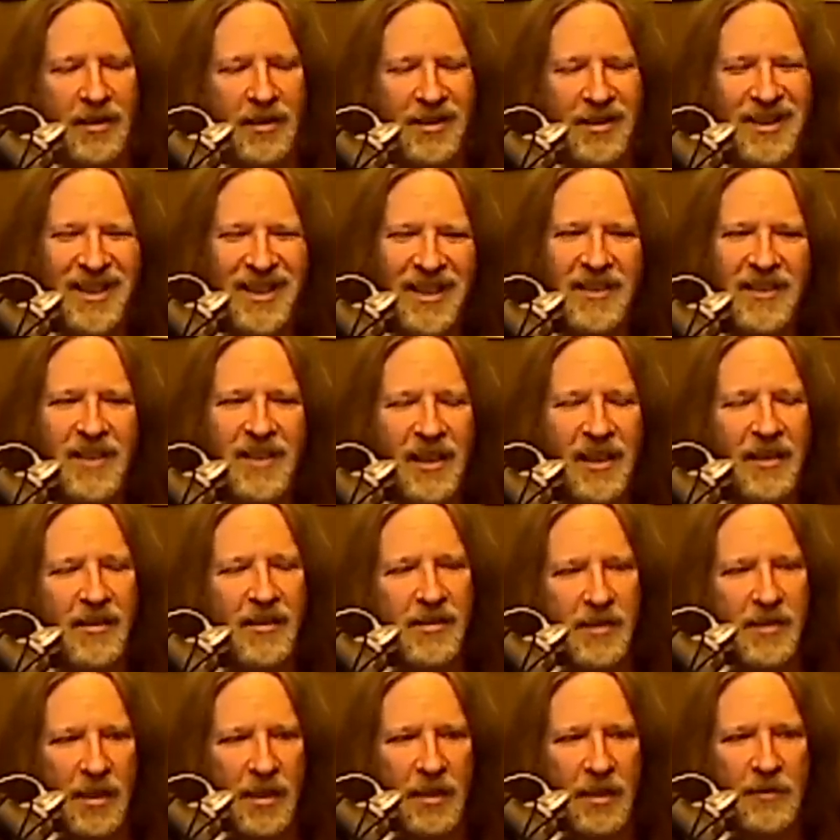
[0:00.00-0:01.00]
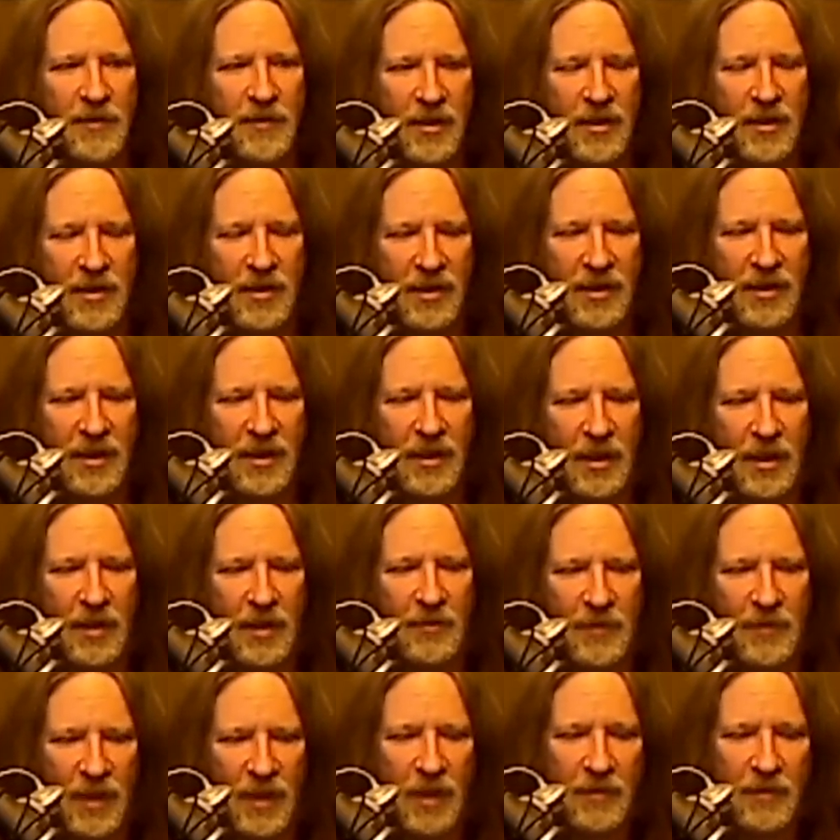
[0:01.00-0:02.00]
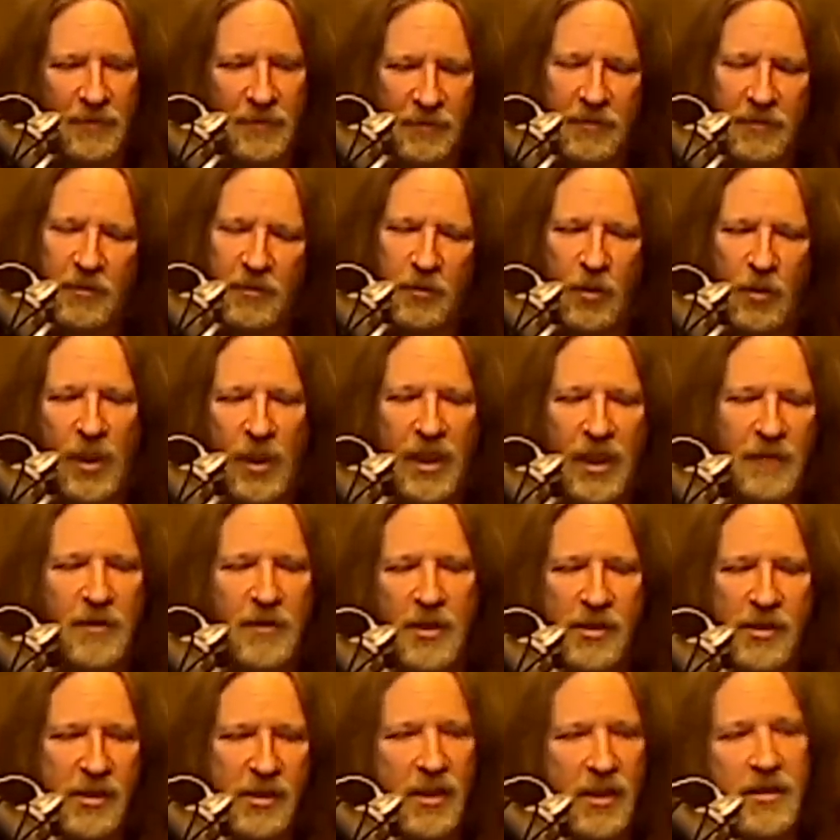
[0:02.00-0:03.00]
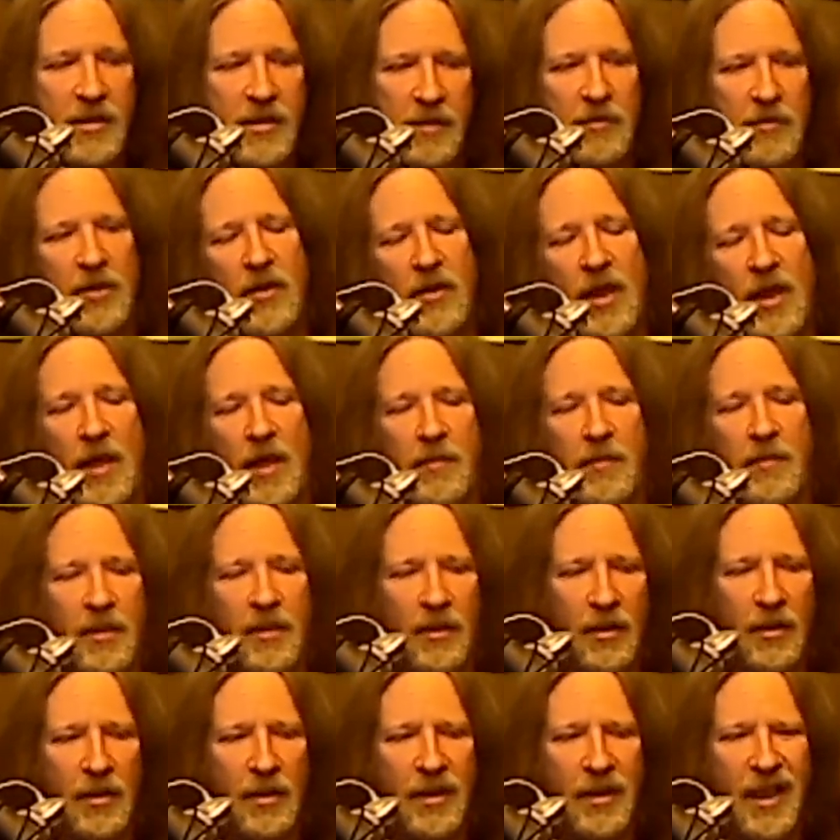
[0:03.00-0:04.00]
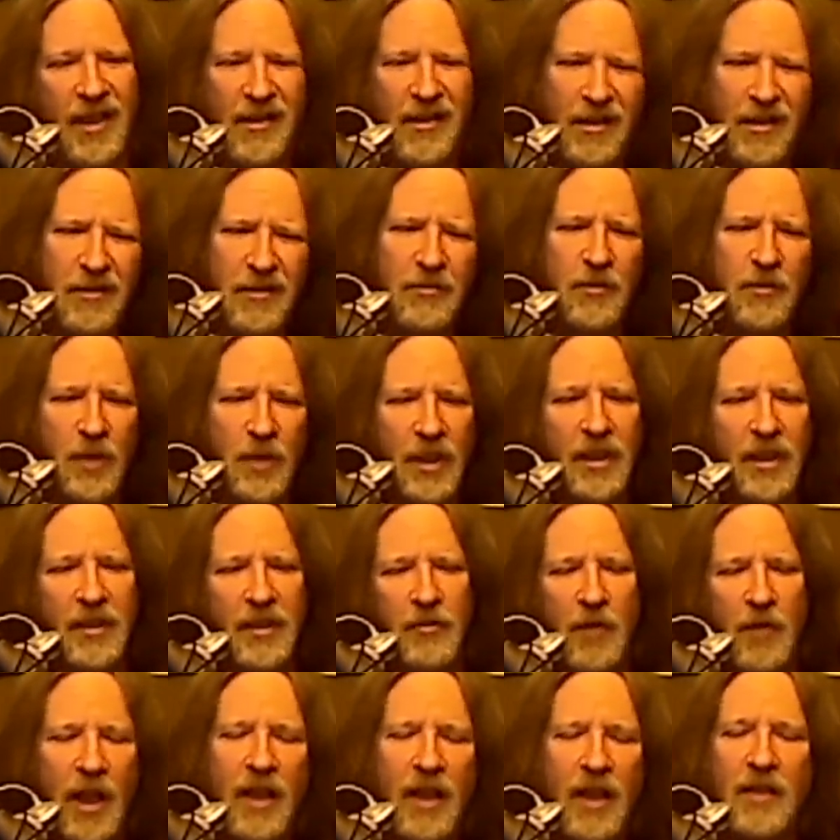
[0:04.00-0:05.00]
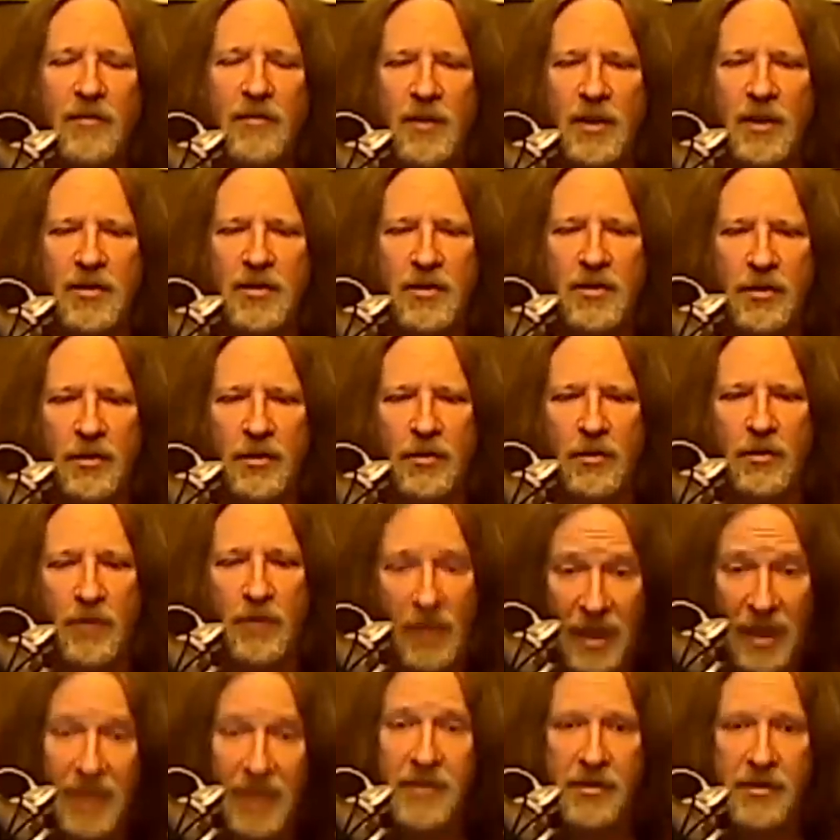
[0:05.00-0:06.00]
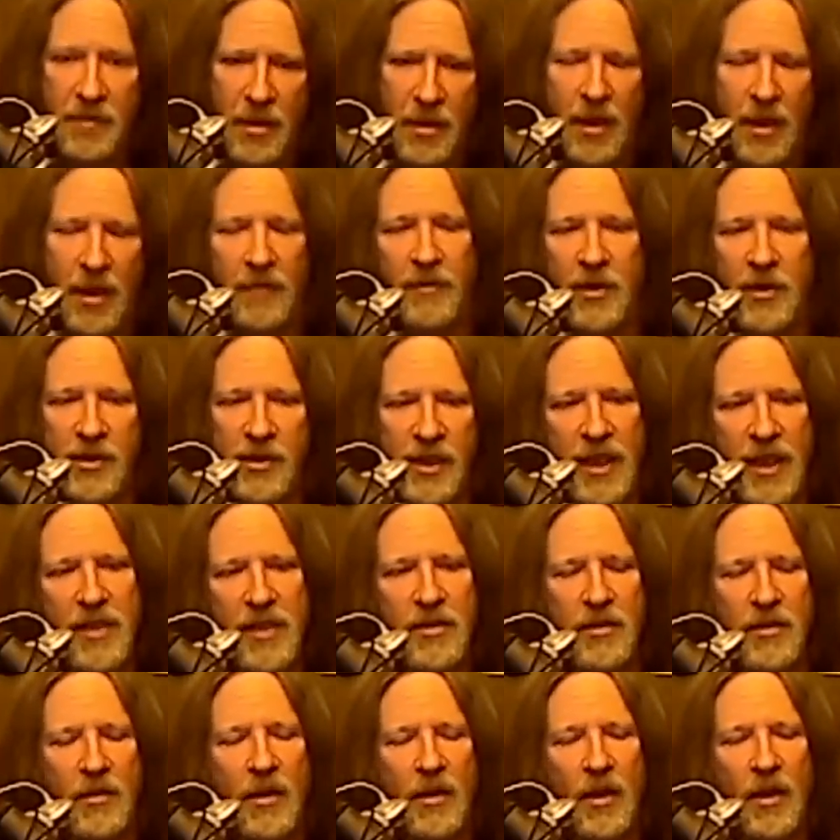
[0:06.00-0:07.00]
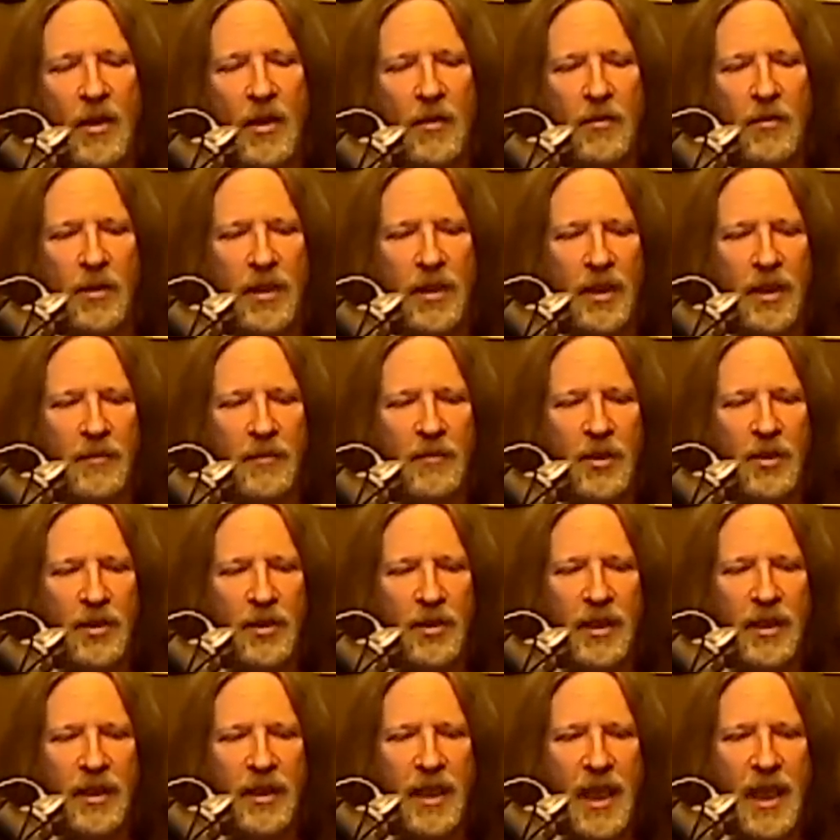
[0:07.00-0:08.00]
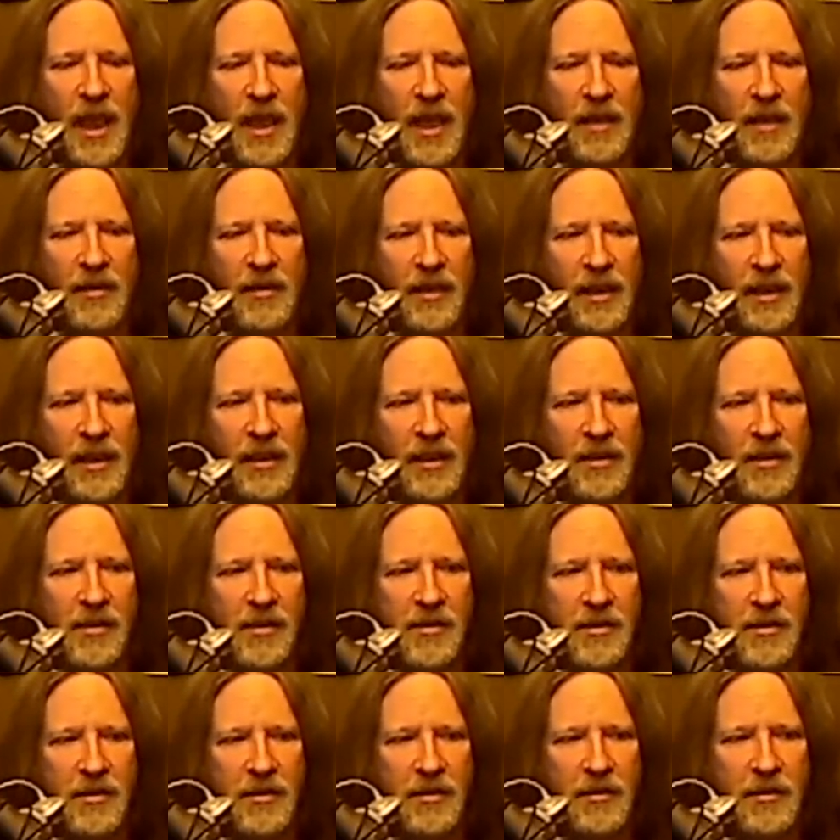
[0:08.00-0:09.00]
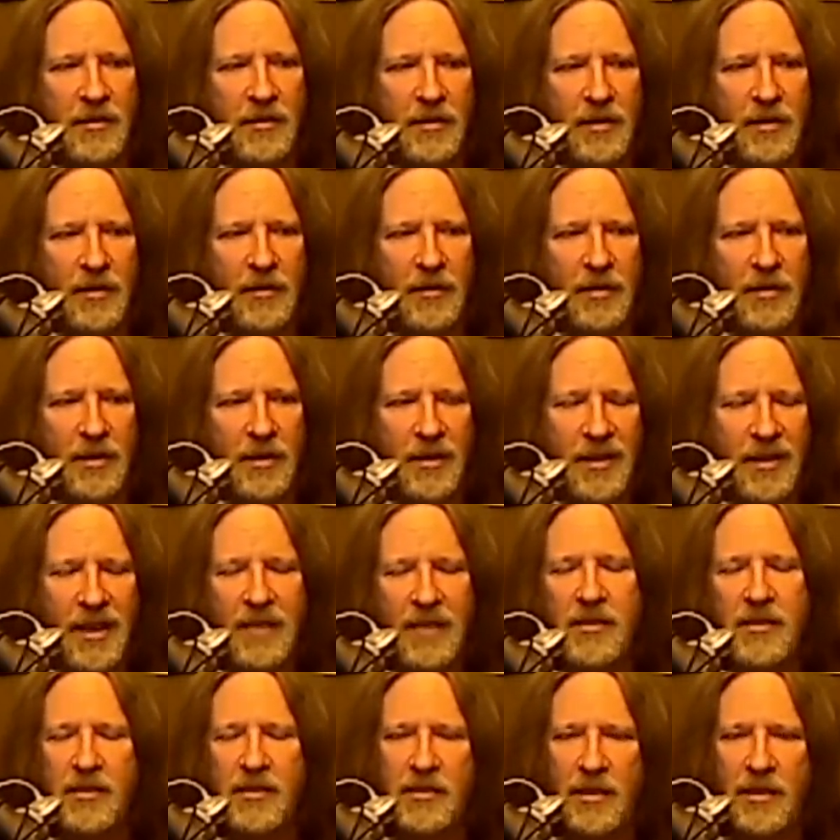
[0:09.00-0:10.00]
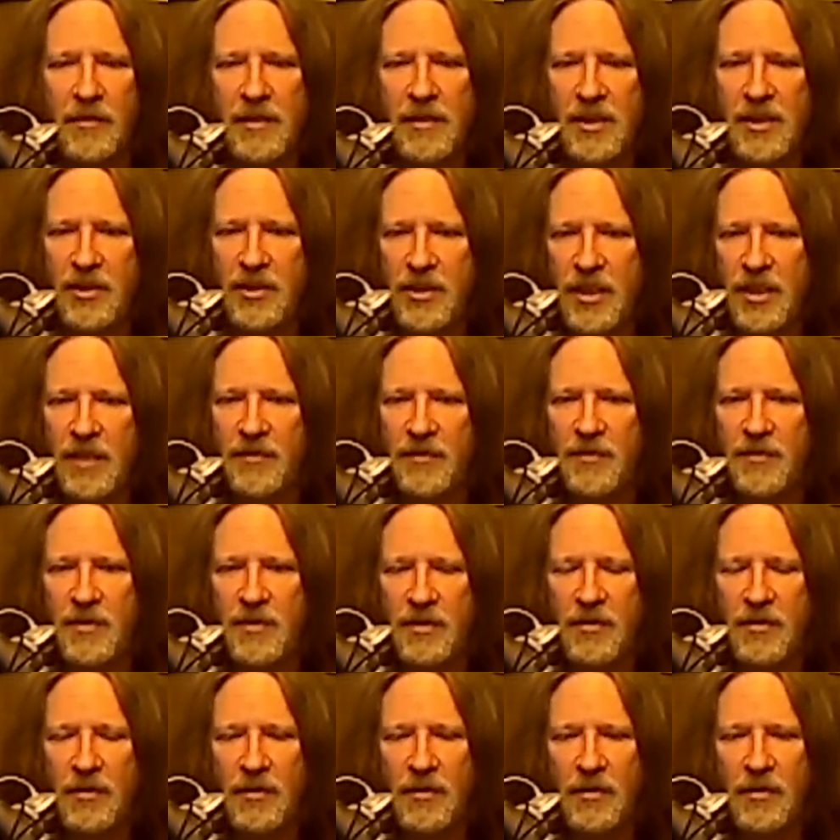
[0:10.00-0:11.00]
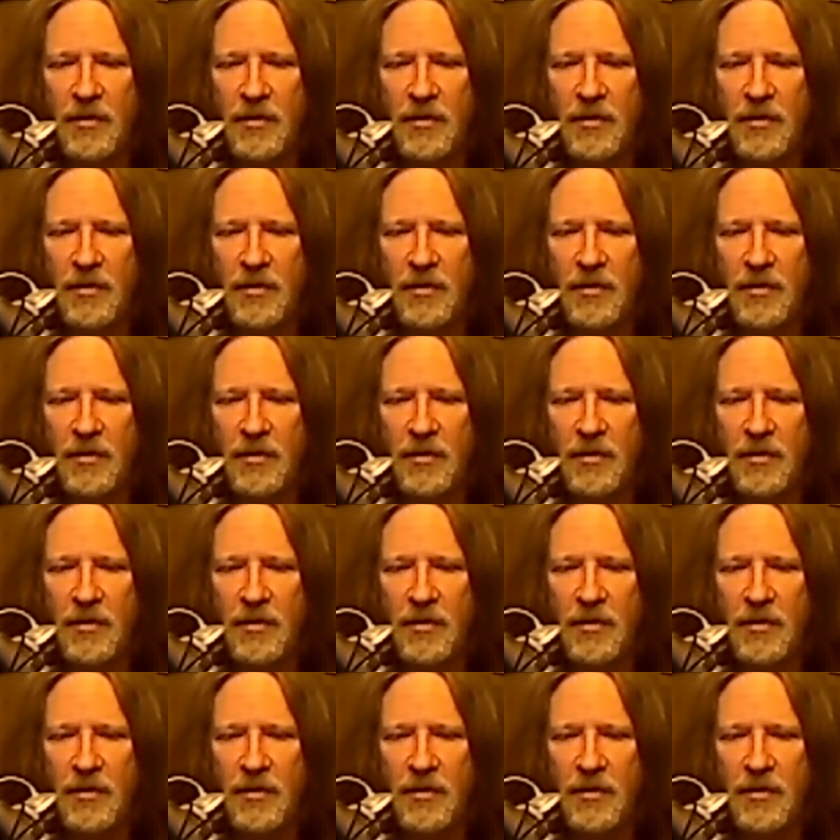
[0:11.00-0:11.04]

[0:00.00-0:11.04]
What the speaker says: The details of of whatever system you happen to look at aren't really relevant to this conversation. What I'm looking at is the necessary shift